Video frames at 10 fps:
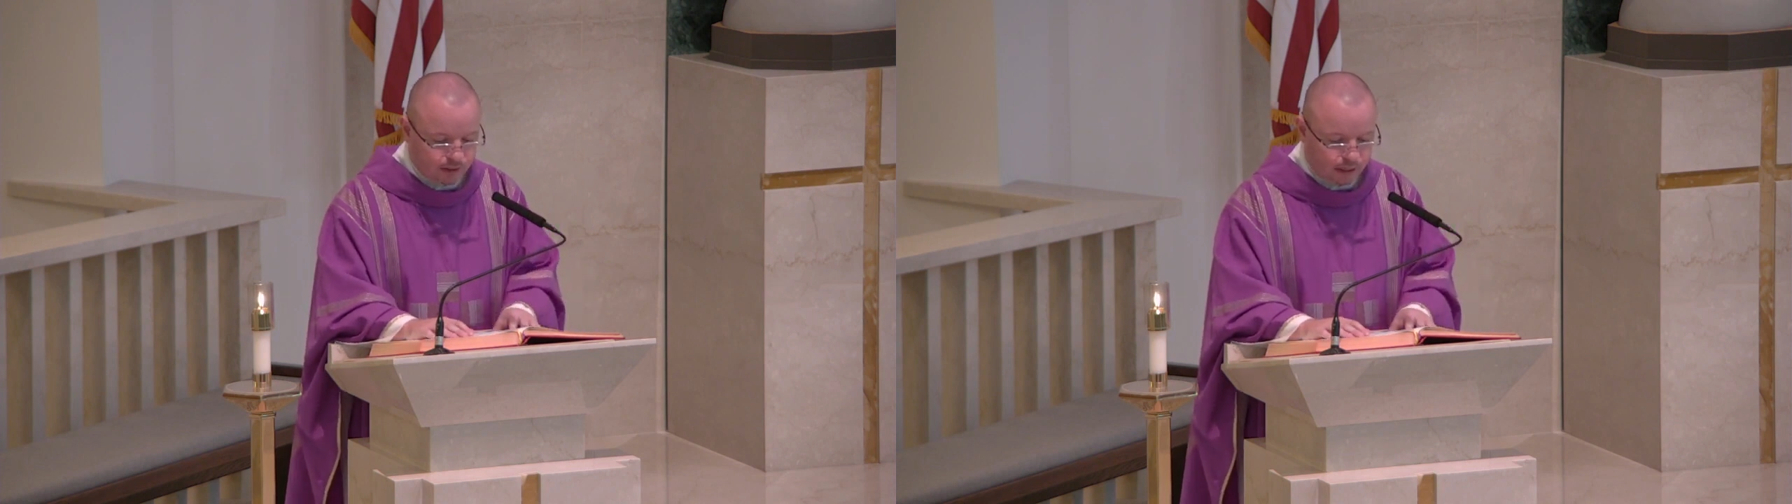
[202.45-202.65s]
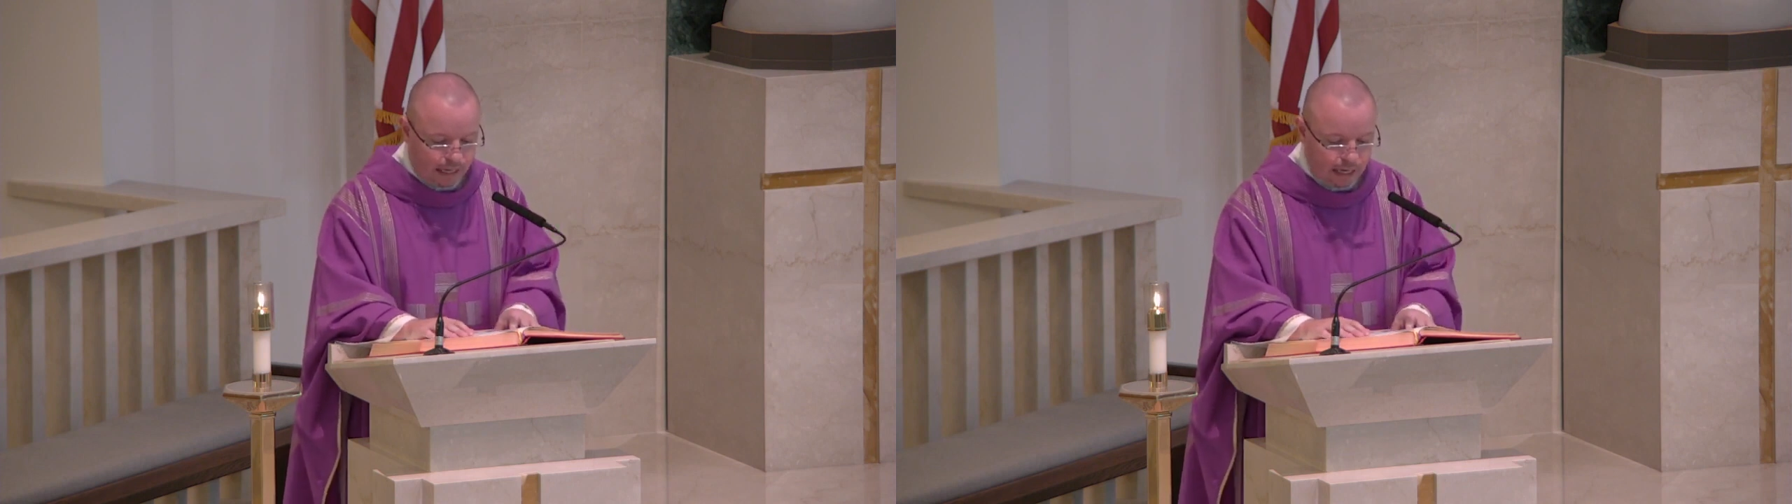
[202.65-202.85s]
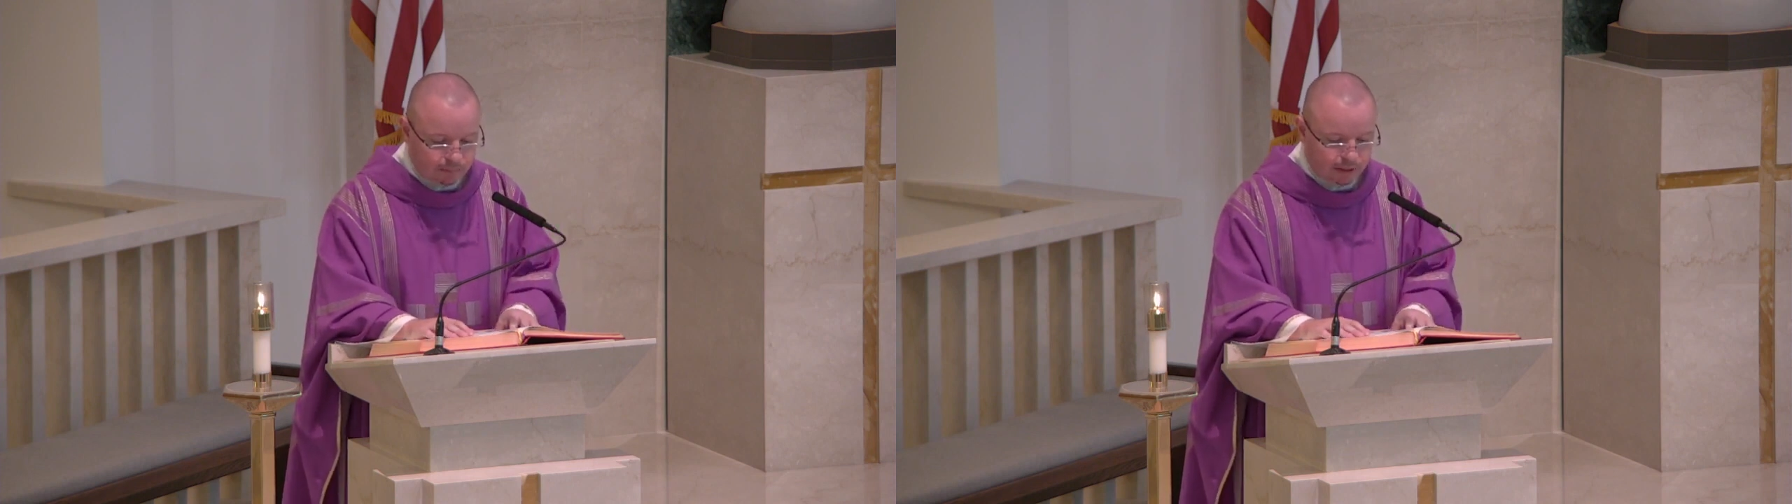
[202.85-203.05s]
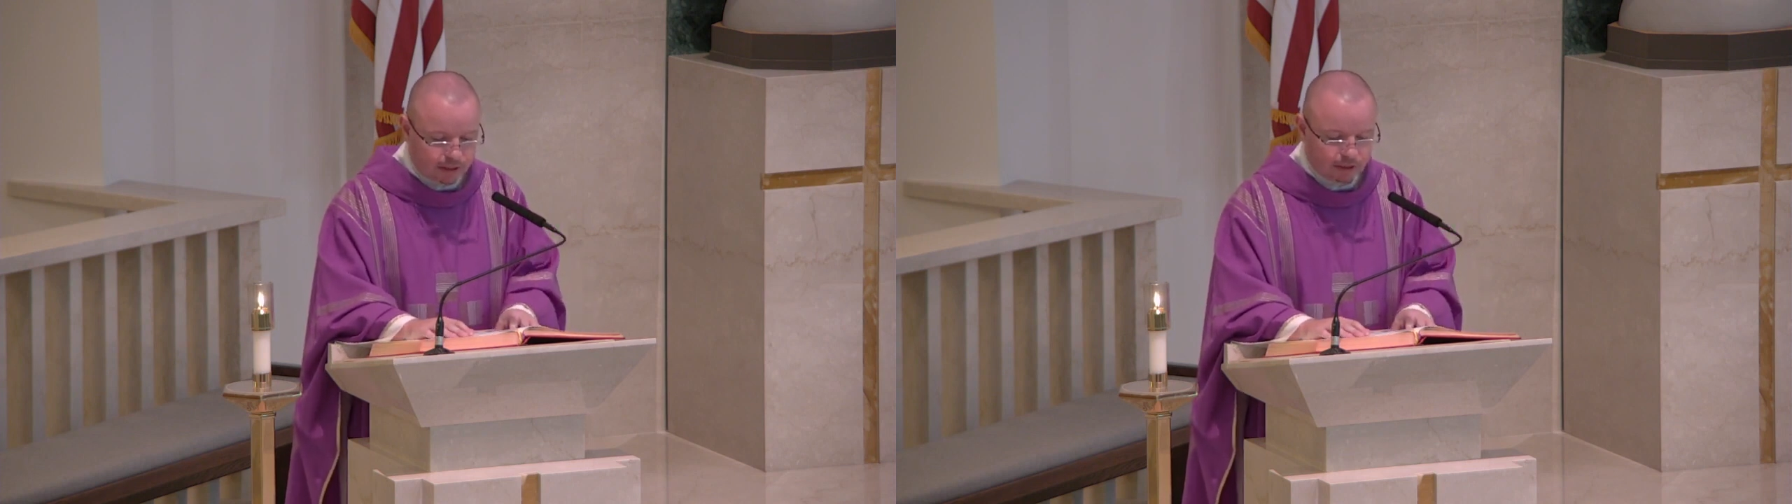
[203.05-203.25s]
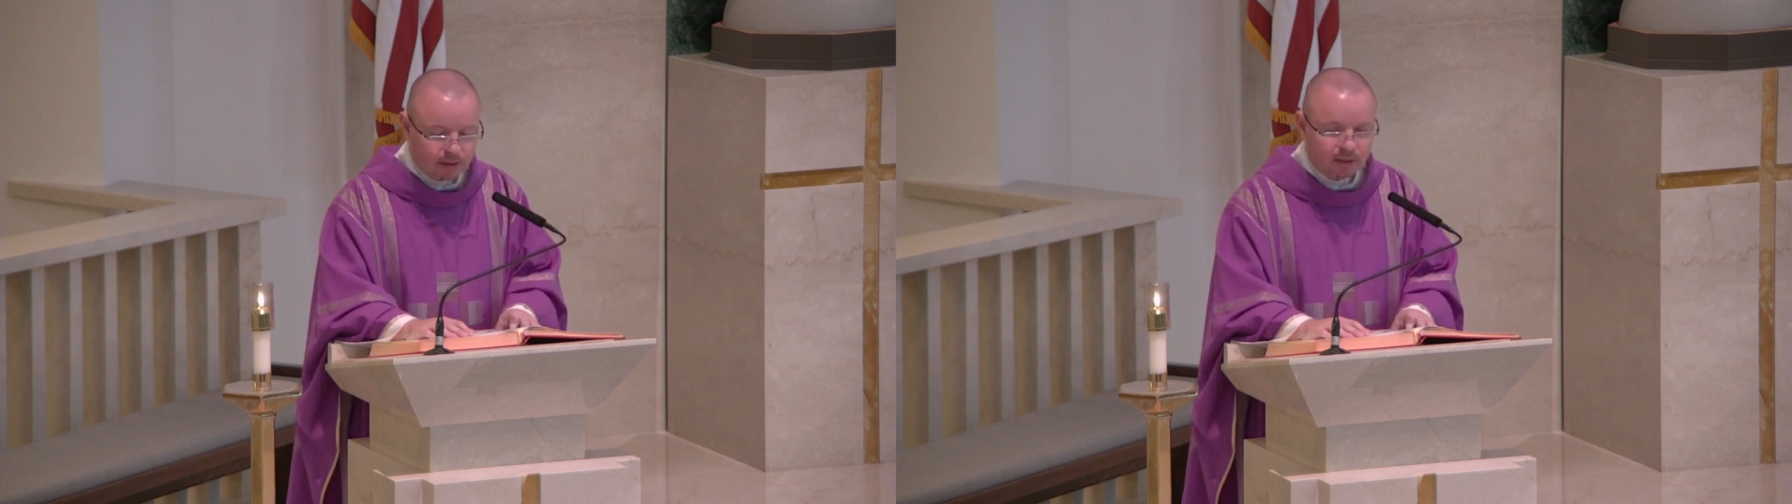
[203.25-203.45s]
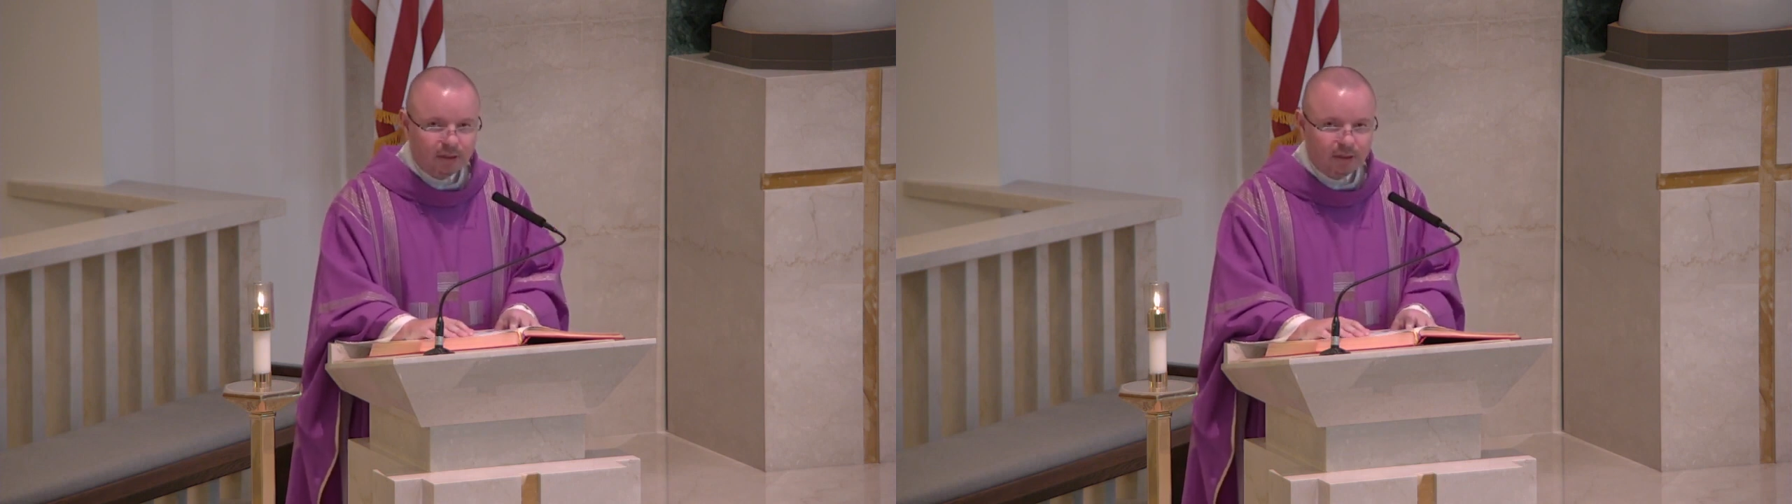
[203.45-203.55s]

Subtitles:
and happy